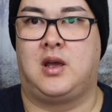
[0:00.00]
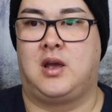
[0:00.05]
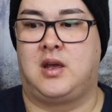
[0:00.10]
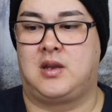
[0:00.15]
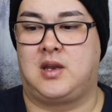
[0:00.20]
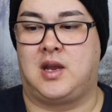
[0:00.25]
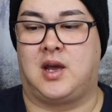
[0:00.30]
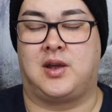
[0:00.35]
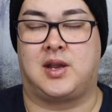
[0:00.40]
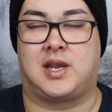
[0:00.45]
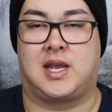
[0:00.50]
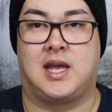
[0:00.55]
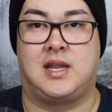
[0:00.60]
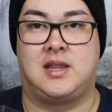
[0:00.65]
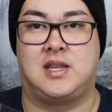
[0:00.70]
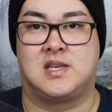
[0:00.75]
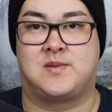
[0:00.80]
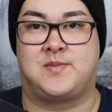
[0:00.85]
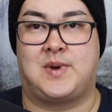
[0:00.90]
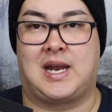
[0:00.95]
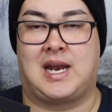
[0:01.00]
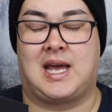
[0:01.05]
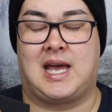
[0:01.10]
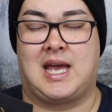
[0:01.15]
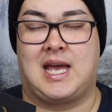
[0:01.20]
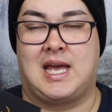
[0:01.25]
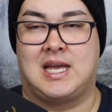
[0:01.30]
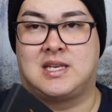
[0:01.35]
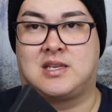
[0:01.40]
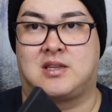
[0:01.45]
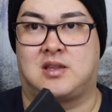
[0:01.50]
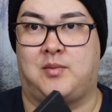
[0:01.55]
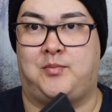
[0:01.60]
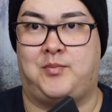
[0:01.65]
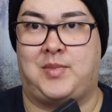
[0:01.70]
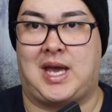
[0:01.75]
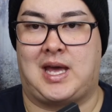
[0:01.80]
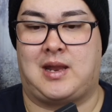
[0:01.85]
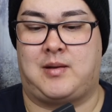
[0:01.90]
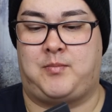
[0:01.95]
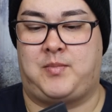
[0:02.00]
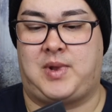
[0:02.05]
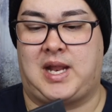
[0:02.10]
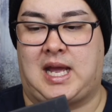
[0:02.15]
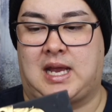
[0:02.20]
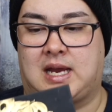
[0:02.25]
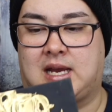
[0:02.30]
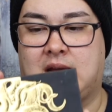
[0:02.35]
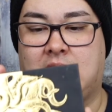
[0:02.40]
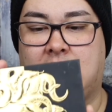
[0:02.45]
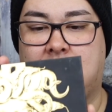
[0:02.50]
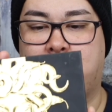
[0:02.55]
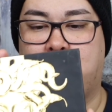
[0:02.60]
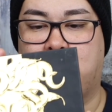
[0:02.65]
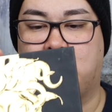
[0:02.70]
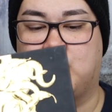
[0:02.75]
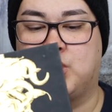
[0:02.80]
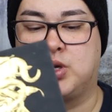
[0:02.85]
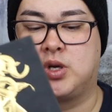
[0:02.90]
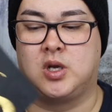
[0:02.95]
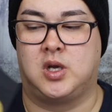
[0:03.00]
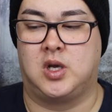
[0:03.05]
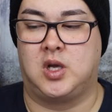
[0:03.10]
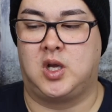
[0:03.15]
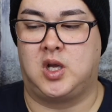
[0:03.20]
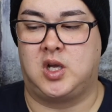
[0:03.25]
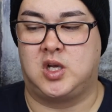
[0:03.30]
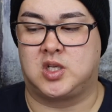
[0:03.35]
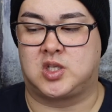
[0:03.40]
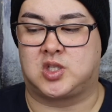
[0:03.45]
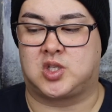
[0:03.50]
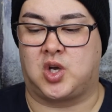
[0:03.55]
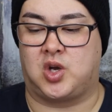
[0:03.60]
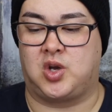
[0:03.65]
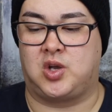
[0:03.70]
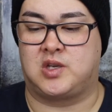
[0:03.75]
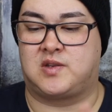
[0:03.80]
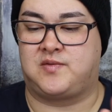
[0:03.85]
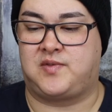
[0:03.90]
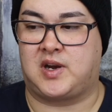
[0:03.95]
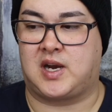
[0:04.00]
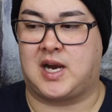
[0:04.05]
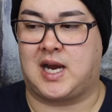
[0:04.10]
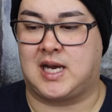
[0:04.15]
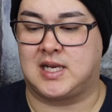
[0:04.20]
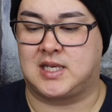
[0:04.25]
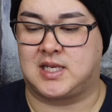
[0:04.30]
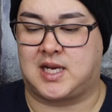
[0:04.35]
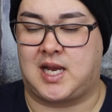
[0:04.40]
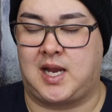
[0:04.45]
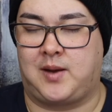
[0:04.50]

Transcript: Now, again, this palette has the matte black cardboard, so it's very hard to keep